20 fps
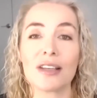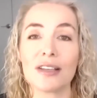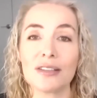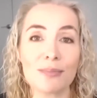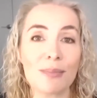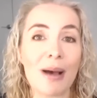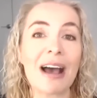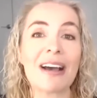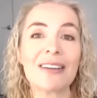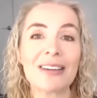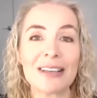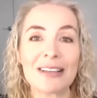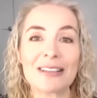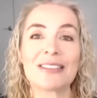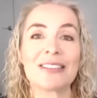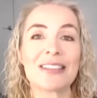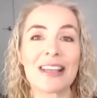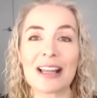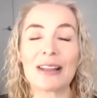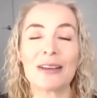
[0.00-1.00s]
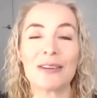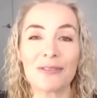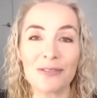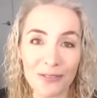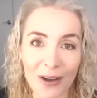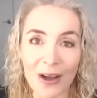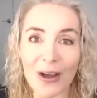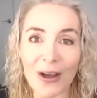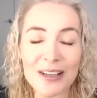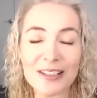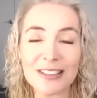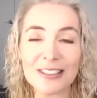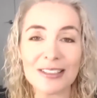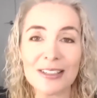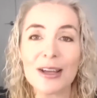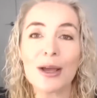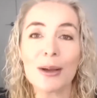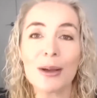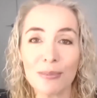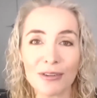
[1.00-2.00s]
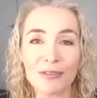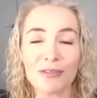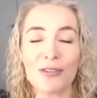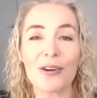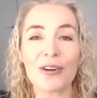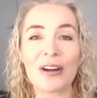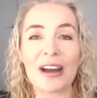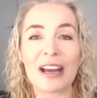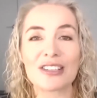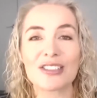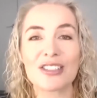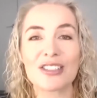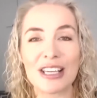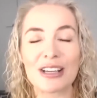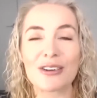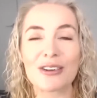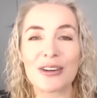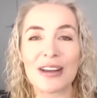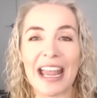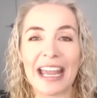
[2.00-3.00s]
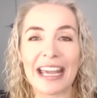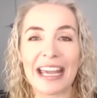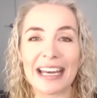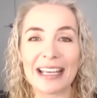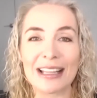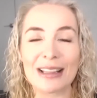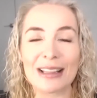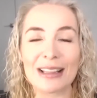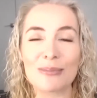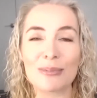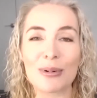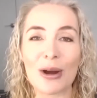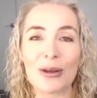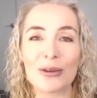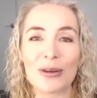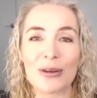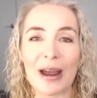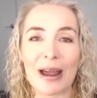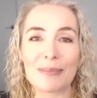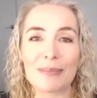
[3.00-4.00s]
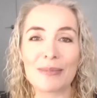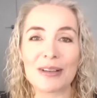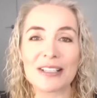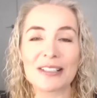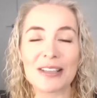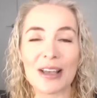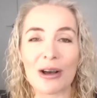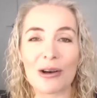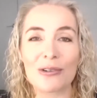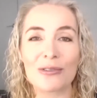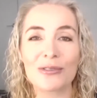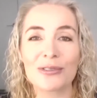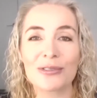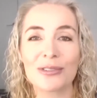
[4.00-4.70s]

is market and sell it first before actually creating the program itself.